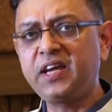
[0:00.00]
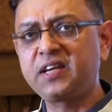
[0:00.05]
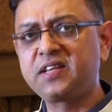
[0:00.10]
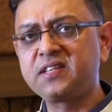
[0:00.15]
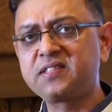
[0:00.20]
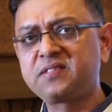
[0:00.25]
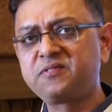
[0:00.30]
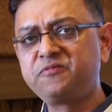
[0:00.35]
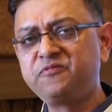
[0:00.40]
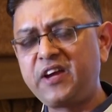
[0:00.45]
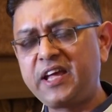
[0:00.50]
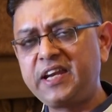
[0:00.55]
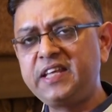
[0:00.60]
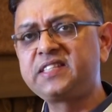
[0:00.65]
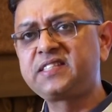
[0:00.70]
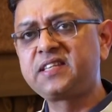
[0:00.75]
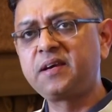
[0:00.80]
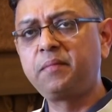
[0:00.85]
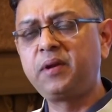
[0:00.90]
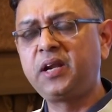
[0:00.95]
It is very
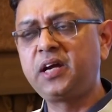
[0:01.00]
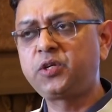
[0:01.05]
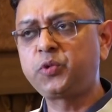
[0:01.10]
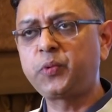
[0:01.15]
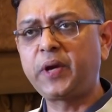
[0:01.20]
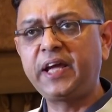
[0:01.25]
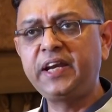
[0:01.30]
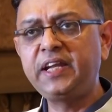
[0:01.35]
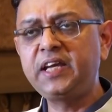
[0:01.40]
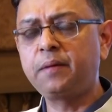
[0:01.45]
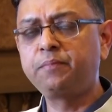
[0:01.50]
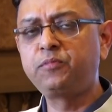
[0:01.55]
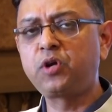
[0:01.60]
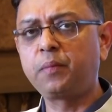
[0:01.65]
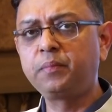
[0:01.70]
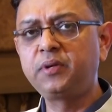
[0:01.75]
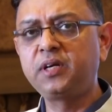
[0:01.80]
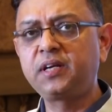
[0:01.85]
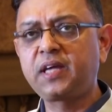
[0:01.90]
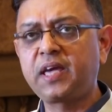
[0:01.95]
similar to any
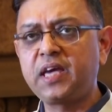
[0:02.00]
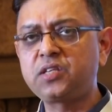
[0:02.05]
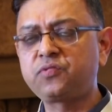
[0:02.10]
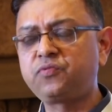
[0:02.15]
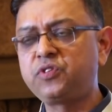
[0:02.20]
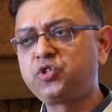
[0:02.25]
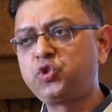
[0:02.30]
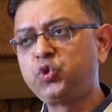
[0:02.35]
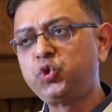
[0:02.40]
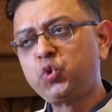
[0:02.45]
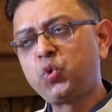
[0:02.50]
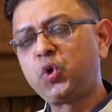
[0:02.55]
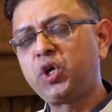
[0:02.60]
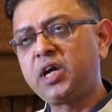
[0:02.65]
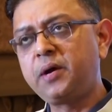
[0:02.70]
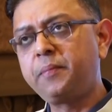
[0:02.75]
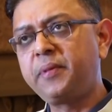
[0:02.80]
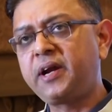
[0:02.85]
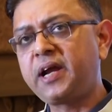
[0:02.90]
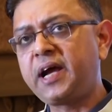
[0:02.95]
abdominal case which you do on
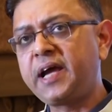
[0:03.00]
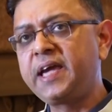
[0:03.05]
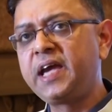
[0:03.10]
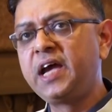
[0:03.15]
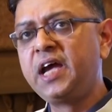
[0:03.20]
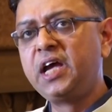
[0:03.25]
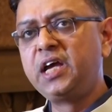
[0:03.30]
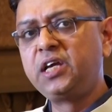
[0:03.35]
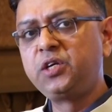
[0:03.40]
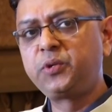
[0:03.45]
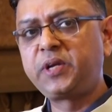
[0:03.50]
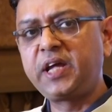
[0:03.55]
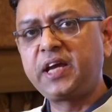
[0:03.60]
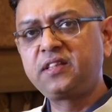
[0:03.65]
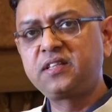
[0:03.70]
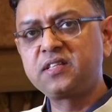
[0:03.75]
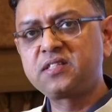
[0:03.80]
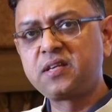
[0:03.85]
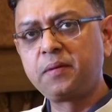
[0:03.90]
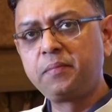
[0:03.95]
MRI. You
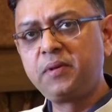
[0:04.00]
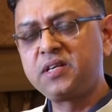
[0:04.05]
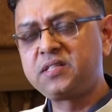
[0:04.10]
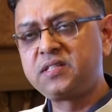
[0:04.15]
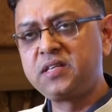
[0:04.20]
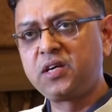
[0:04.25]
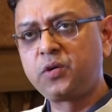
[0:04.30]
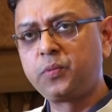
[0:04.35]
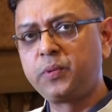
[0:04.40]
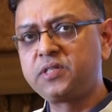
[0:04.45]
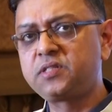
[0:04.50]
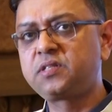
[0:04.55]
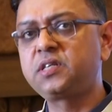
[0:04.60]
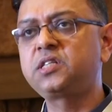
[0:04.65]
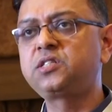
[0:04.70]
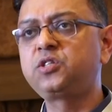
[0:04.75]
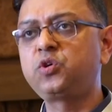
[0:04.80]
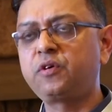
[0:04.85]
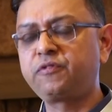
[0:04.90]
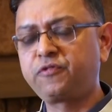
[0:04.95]
take the similar
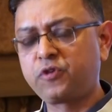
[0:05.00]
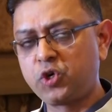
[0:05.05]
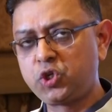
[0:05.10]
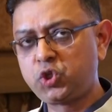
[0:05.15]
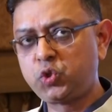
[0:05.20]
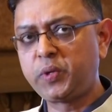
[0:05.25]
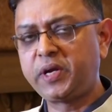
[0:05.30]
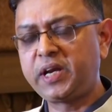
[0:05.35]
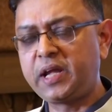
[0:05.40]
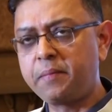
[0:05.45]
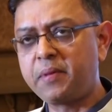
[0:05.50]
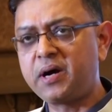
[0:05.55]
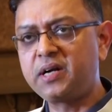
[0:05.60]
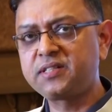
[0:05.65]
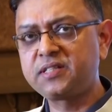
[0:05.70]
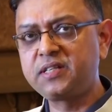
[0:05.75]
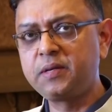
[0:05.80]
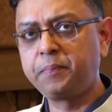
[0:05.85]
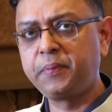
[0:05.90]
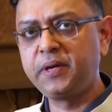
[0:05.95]
sequences. You, of course, do an
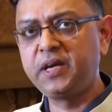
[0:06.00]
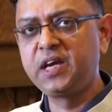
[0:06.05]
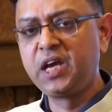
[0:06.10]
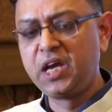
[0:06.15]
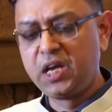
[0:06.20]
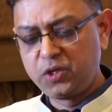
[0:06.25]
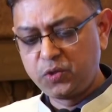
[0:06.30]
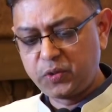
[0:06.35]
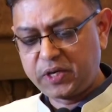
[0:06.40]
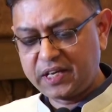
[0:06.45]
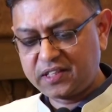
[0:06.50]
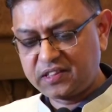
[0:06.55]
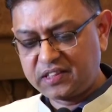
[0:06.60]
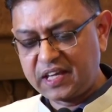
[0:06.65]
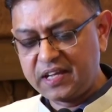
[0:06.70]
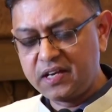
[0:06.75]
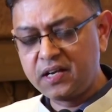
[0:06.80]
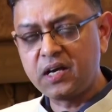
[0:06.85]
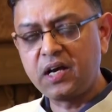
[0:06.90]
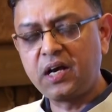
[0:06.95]
MRCP. You take
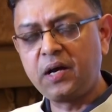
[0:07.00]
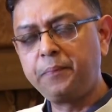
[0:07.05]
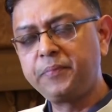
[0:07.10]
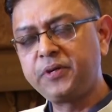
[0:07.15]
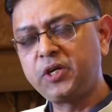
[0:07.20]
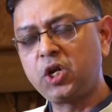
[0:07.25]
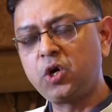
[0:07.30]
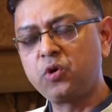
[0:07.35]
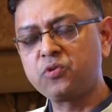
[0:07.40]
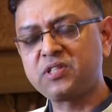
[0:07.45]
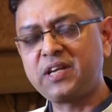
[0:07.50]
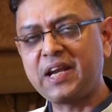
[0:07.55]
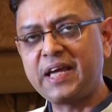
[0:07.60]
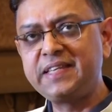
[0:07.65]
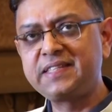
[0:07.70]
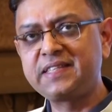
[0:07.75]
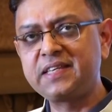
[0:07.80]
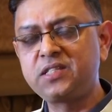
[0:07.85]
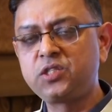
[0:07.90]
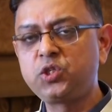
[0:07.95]
thin,
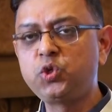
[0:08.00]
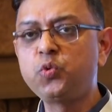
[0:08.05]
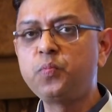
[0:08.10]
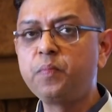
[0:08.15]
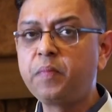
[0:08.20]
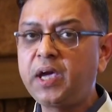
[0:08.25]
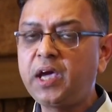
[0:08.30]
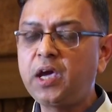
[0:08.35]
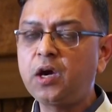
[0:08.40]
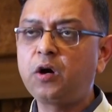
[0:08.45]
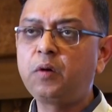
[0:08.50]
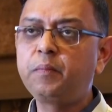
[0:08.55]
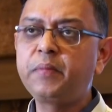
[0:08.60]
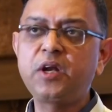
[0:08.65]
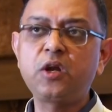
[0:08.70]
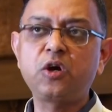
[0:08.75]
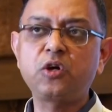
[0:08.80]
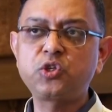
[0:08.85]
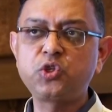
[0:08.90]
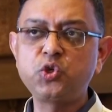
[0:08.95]
slices. You may or may
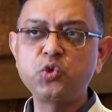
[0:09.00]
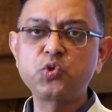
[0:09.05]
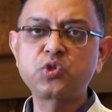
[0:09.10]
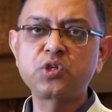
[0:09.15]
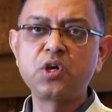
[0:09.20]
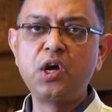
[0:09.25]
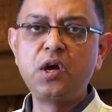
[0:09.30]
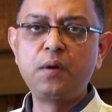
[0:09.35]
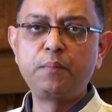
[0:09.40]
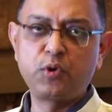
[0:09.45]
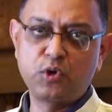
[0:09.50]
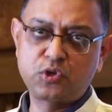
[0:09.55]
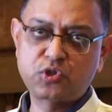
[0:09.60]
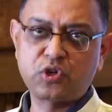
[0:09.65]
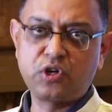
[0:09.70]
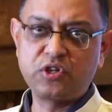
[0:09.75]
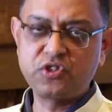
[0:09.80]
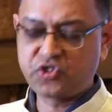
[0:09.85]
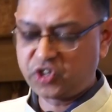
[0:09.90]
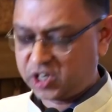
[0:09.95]
not use
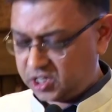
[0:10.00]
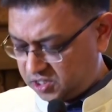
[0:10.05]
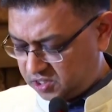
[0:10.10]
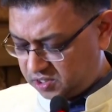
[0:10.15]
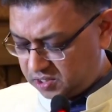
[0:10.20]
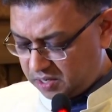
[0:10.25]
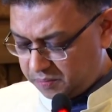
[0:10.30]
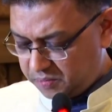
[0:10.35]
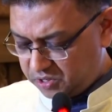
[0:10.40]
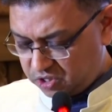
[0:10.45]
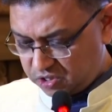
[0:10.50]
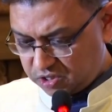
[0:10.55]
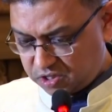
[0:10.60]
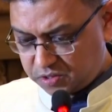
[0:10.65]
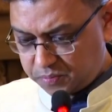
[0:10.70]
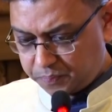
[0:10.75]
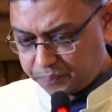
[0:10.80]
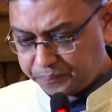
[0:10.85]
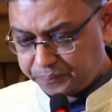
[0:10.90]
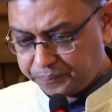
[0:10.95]
post-contrast
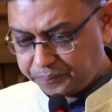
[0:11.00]
images.